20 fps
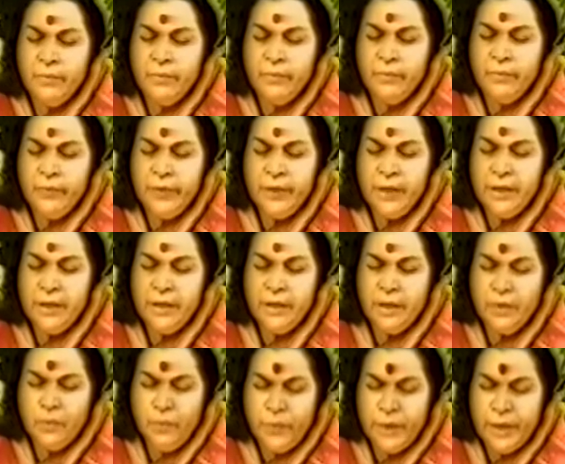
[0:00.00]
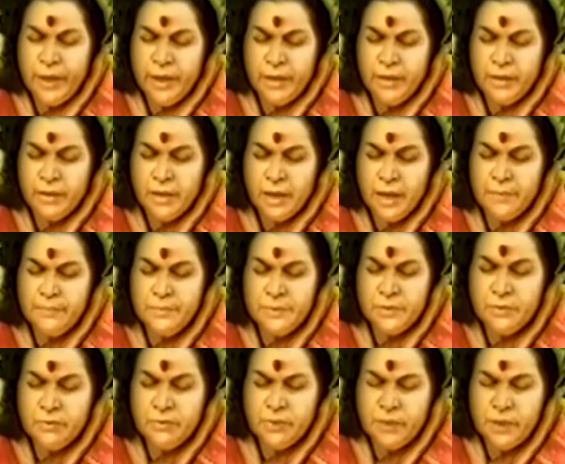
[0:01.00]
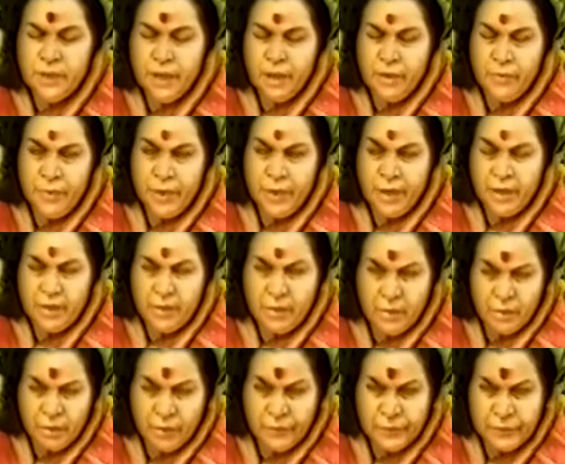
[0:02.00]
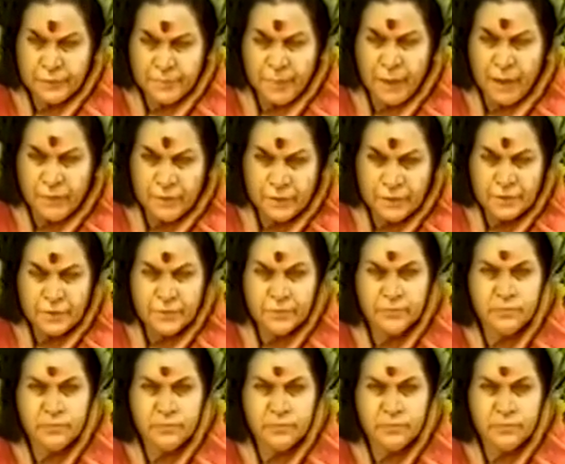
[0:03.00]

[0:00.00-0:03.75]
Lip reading: very aware, absolutely aware of his powers,